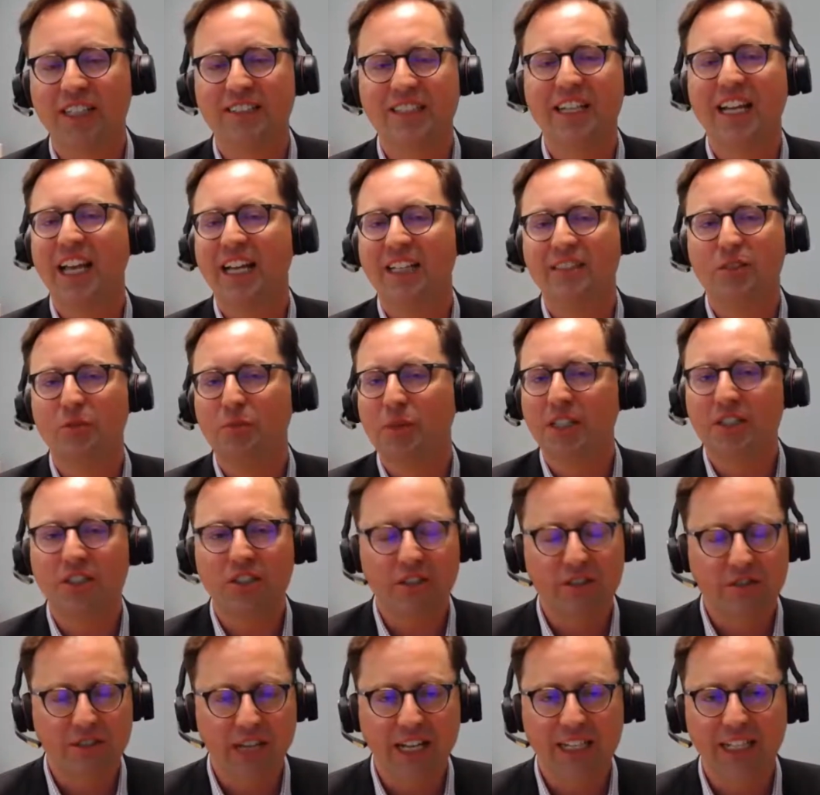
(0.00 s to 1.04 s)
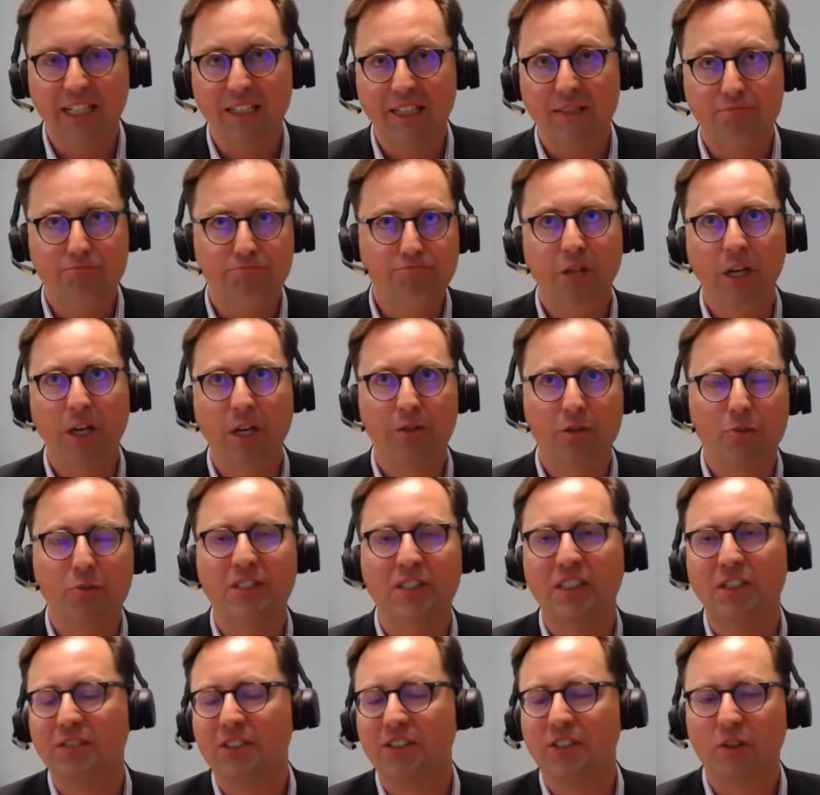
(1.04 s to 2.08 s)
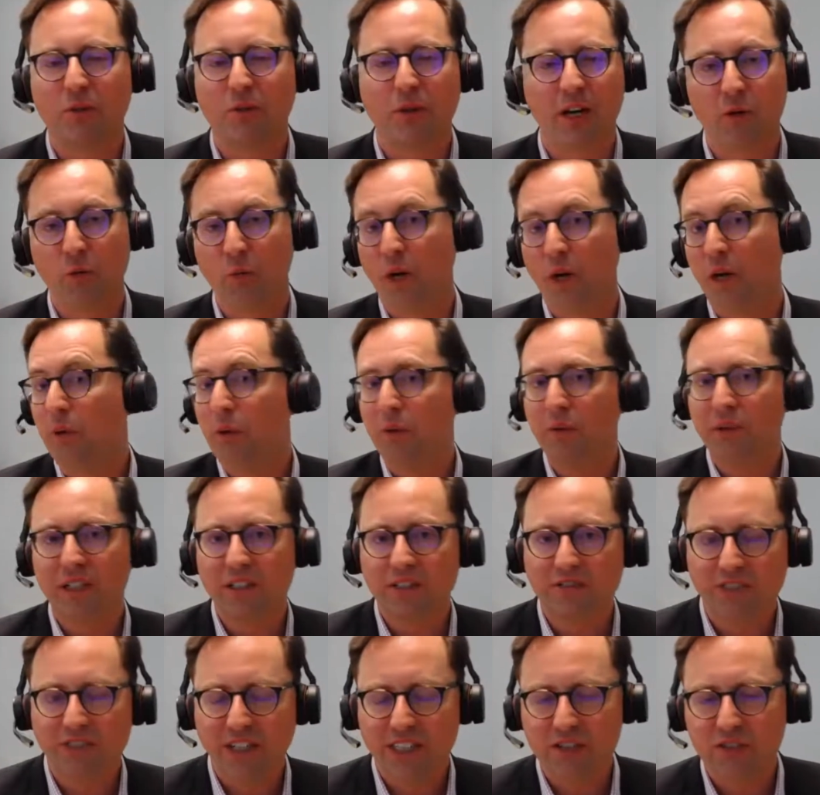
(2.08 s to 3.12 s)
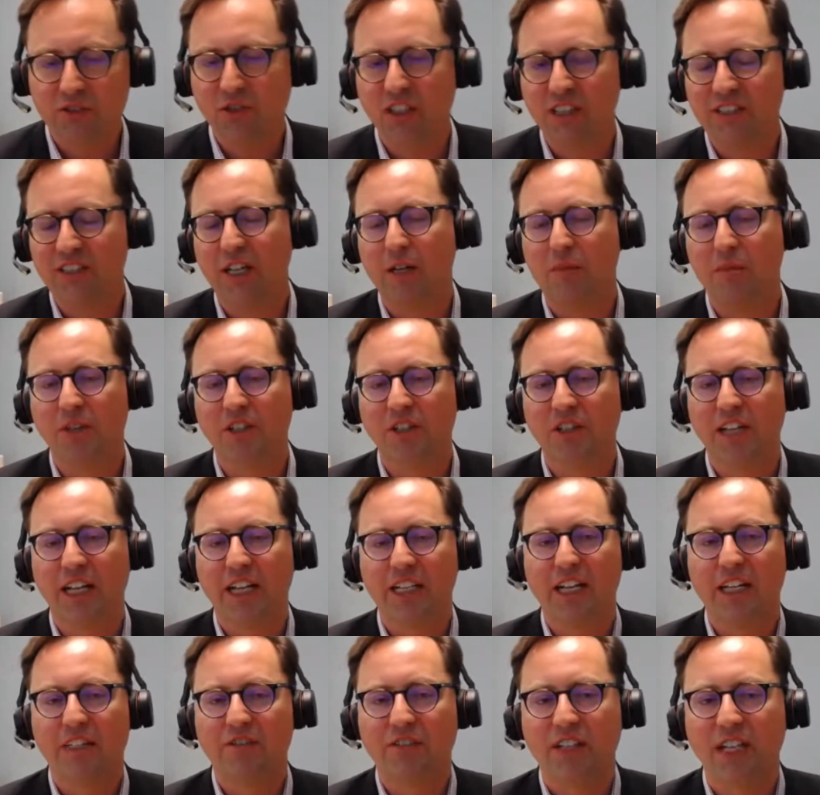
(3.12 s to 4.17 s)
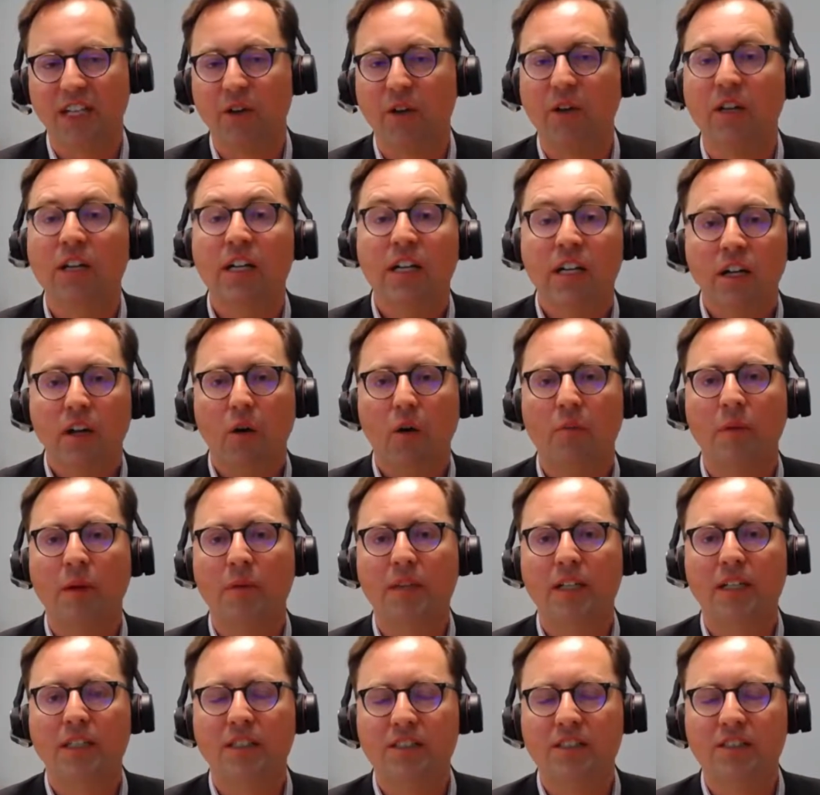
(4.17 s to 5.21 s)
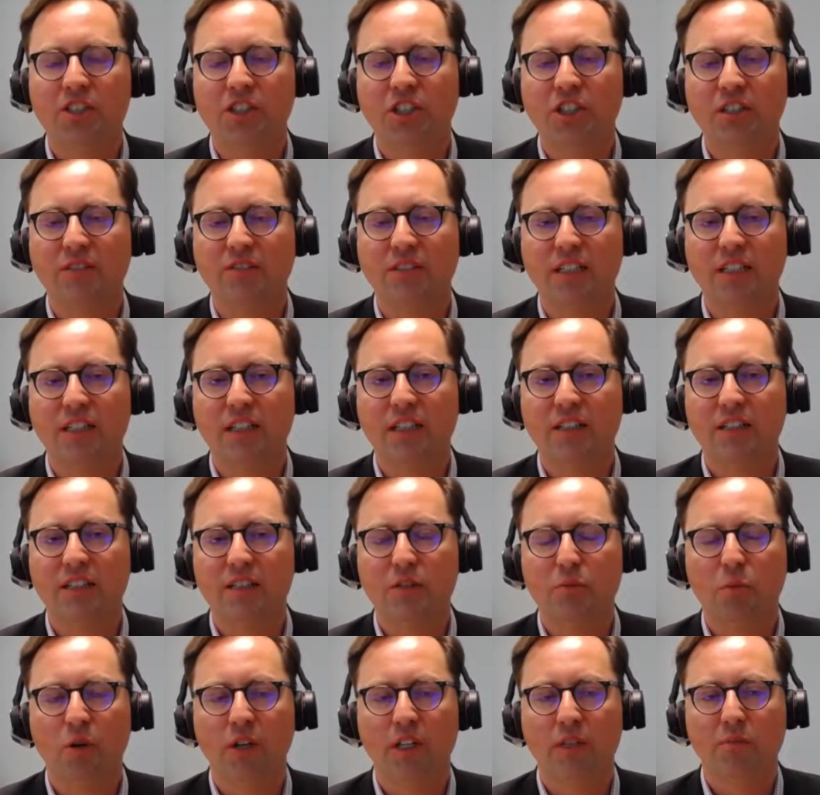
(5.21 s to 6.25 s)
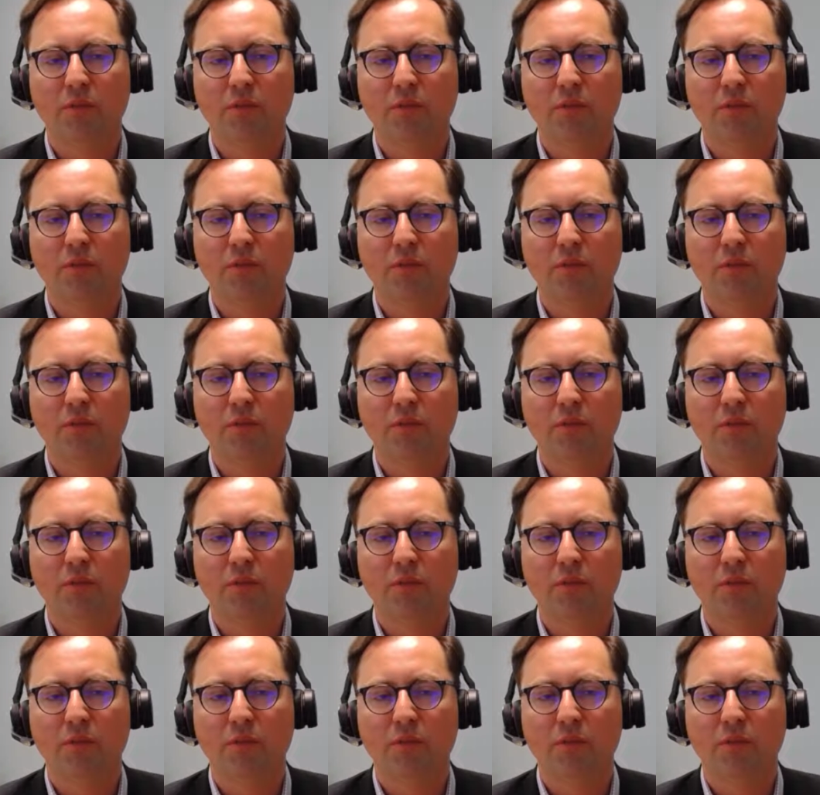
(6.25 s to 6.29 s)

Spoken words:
I can't speak to any specifics around where we would invest, for example, or that kind of thing, or maybe a decision of this point.